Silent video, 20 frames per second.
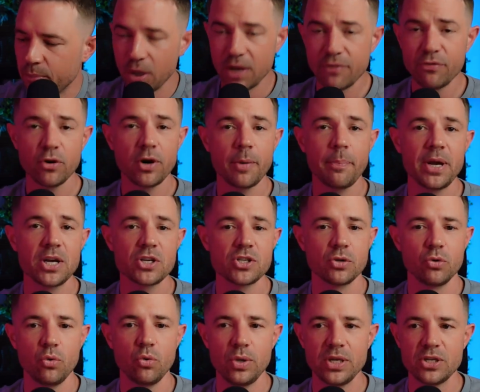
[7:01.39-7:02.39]
If you're a person
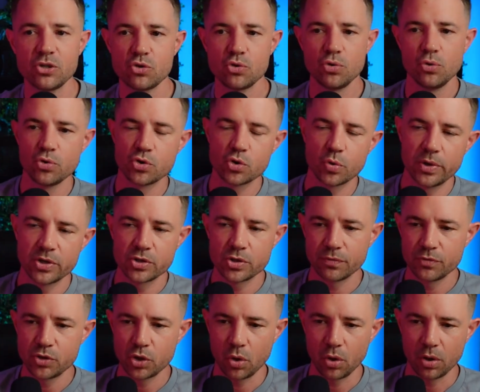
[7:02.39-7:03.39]
who eats 2 squares of
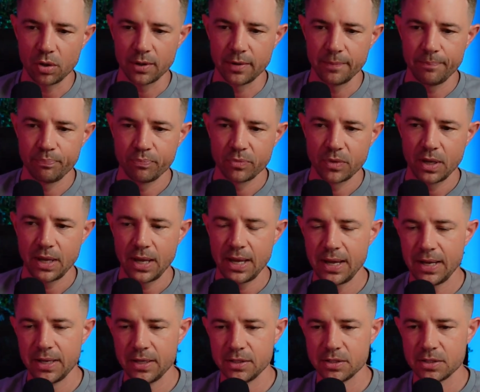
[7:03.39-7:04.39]
chocolate,
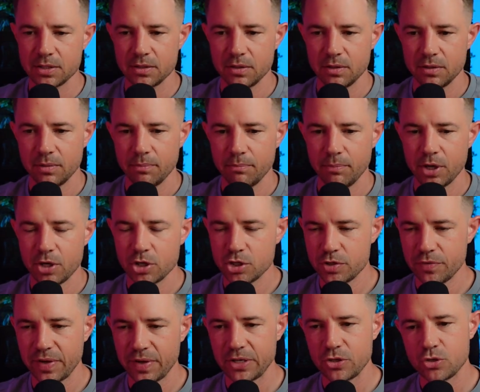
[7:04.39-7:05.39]
and because
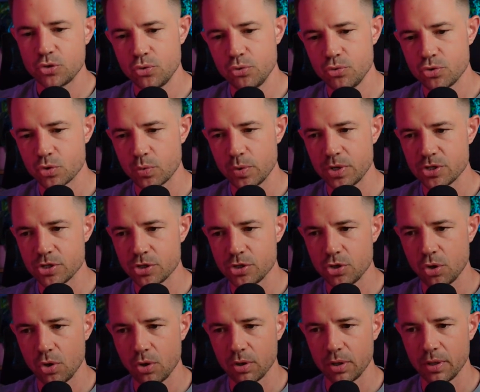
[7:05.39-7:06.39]
you've had 2 squares of
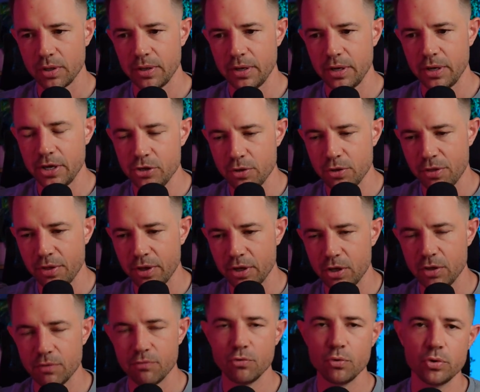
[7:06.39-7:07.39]
chocolate and you think
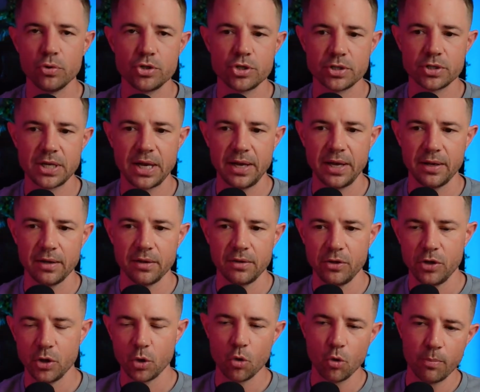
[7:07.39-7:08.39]
you've ruined your diet,
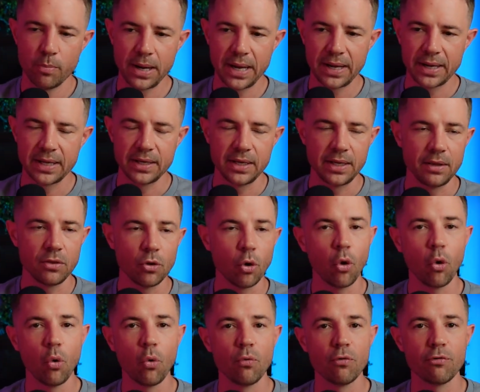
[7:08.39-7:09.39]
you go back and eat the
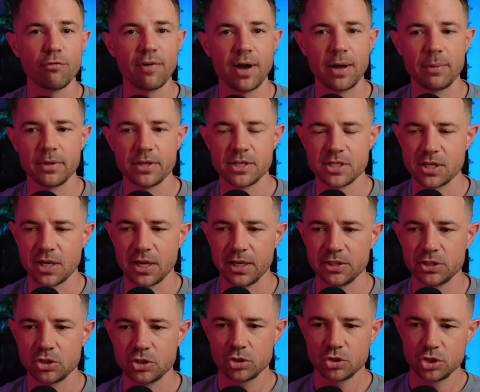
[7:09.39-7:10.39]
whole
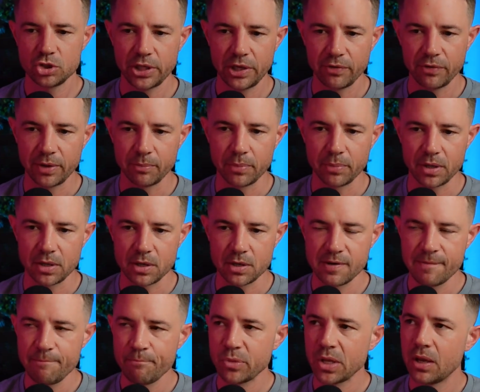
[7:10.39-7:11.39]
family-sized sharing bar.
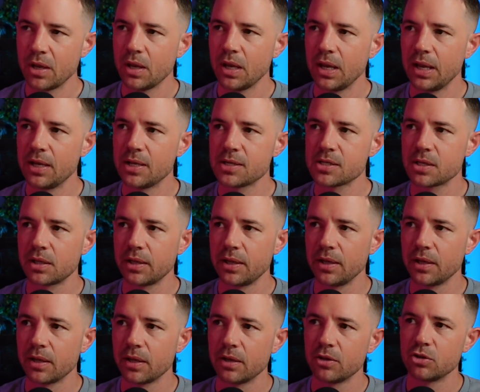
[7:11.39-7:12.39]
It's
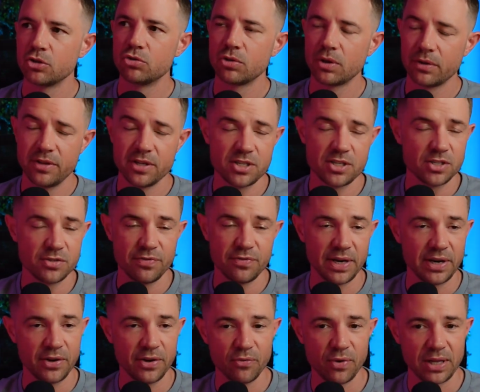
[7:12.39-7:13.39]
like, this is
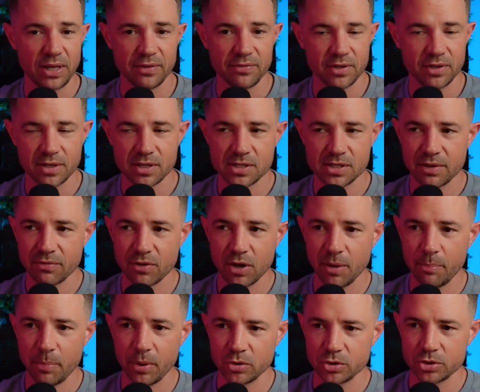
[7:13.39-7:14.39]
very relevant because I've got a
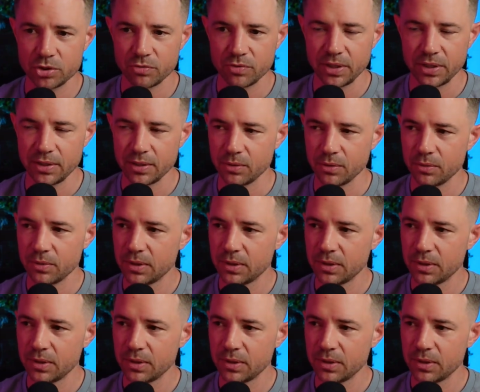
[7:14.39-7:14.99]
puncture right now.